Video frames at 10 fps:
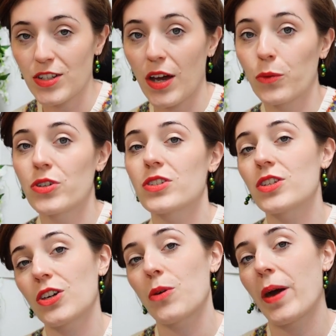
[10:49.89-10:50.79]
I wanted to
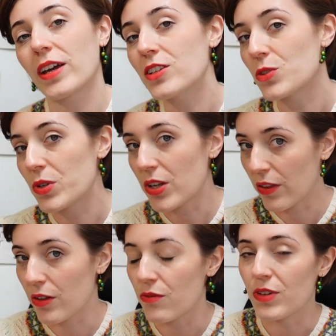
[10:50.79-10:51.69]
go back and do
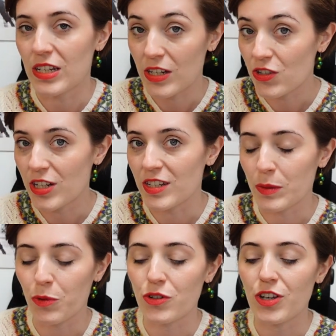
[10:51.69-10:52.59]
another vintage knitting
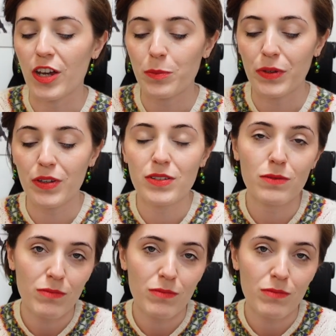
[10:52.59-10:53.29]
project because